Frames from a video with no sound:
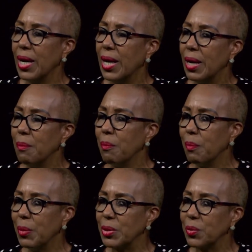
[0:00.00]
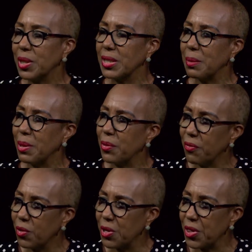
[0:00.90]
But we're at about
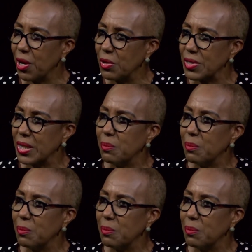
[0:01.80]
4,000.